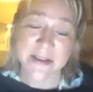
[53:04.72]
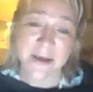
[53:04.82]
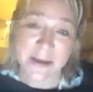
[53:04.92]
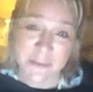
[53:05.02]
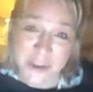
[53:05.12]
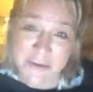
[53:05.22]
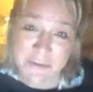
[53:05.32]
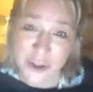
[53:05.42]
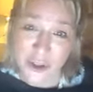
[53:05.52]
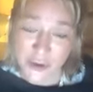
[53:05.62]
time just
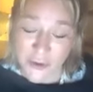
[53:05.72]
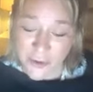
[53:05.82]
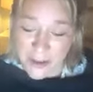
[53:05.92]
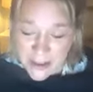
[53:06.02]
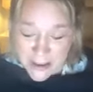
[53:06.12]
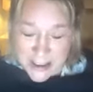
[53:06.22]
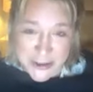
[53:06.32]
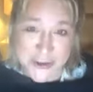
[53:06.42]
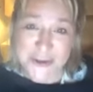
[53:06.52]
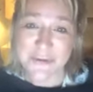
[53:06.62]
for you,
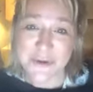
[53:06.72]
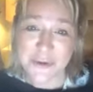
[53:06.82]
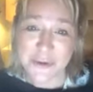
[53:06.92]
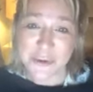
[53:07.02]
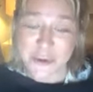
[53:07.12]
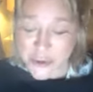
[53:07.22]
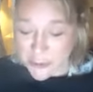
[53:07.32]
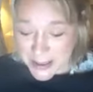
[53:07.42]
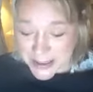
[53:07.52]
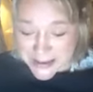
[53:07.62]
and just for you and your
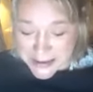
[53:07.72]
soulmate.